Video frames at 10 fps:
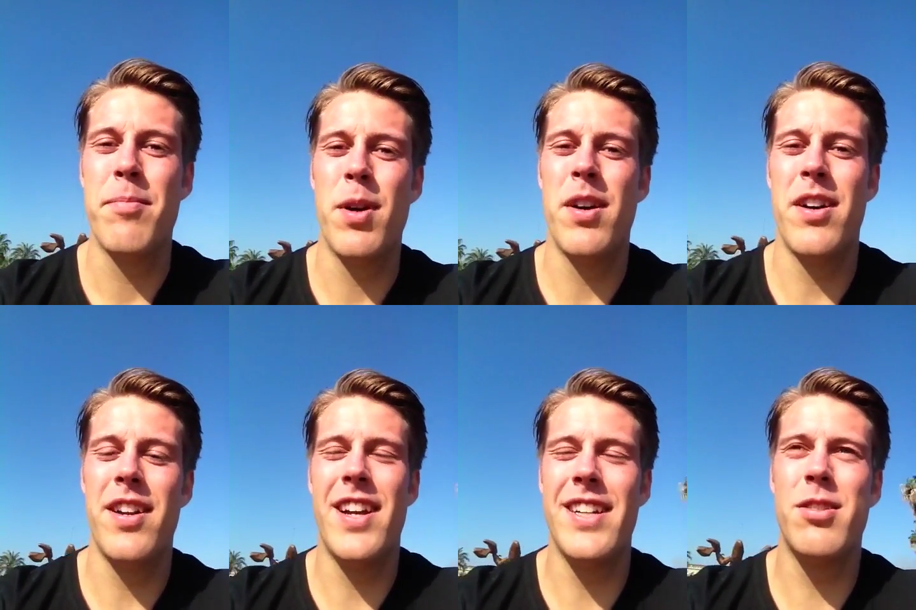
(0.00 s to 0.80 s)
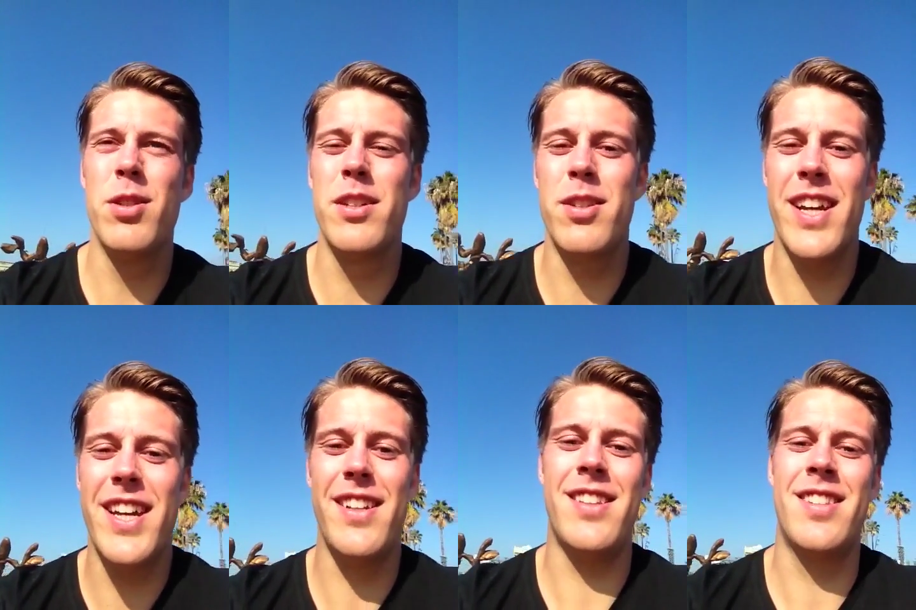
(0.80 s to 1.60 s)
but as soon as you
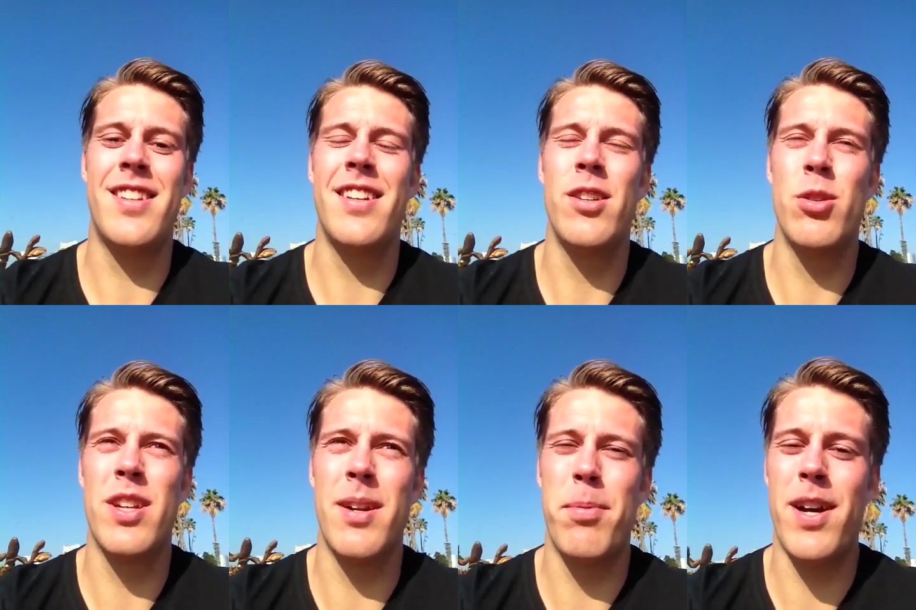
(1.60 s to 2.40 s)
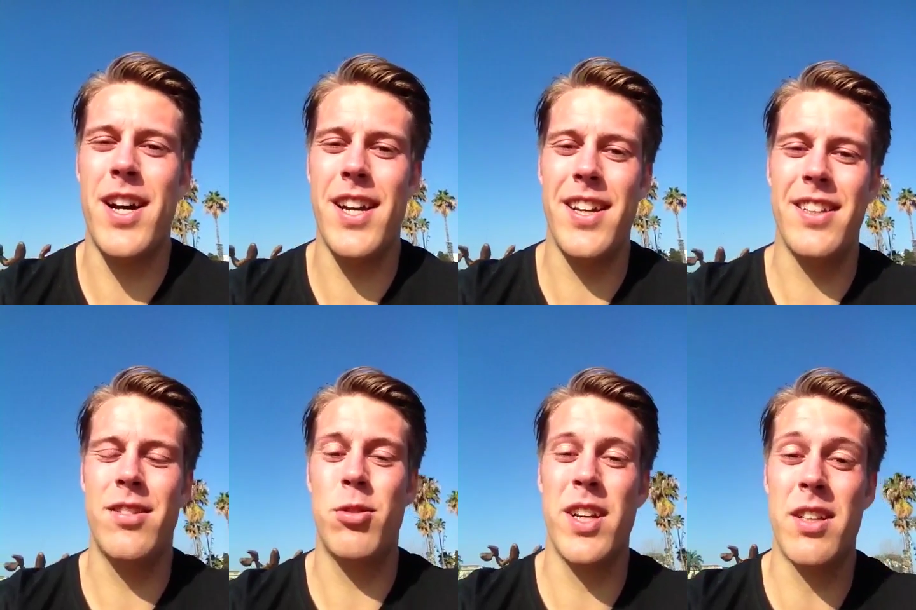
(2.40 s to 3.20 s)
get it, you can apply
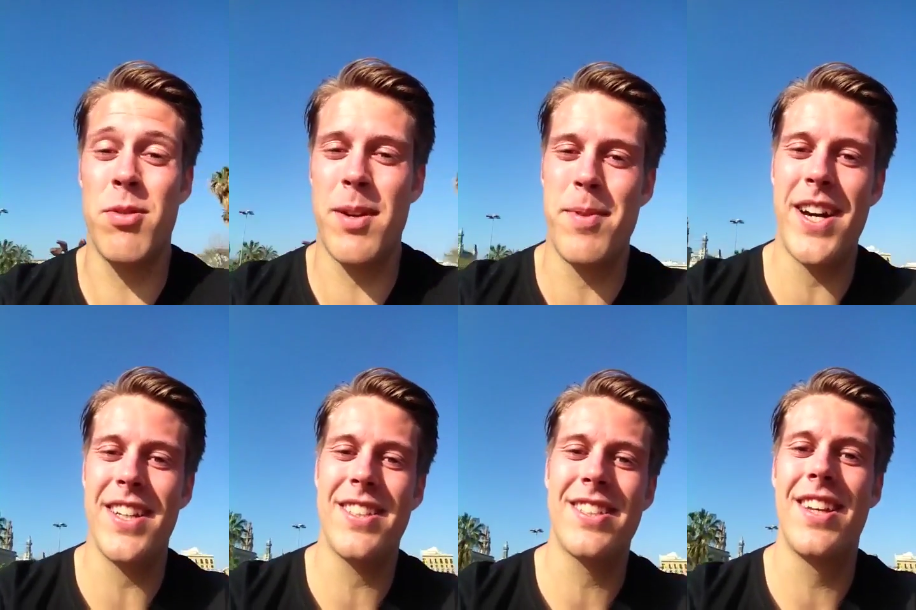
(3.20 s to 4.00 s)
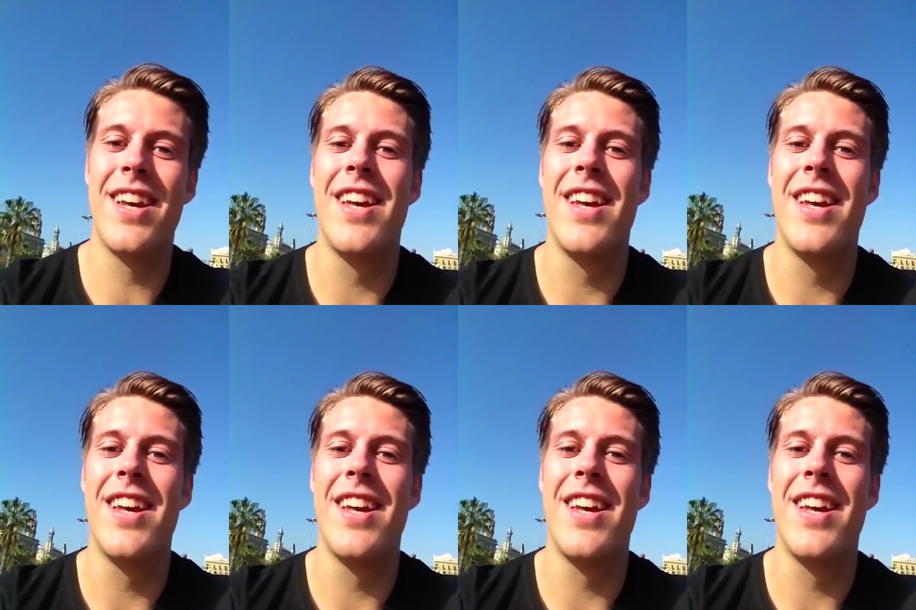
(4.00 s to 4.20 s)
to get the red bikes,